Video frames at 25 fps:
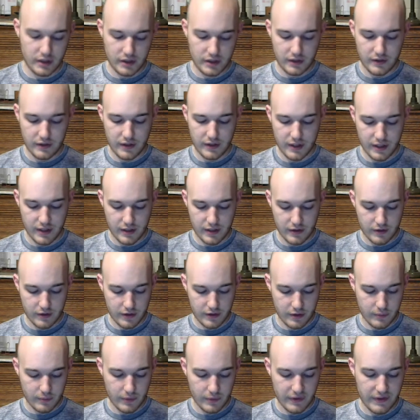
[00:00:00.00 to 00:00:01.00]
that
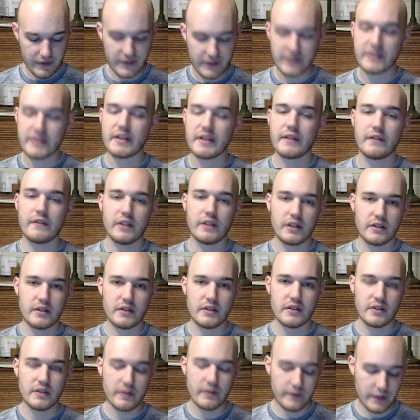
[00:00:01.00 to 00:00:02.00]
are within 7
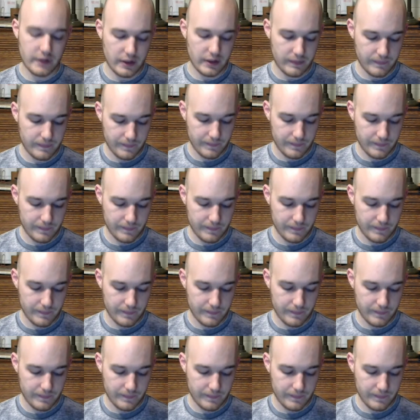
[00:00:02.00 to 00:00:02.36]
inches of him,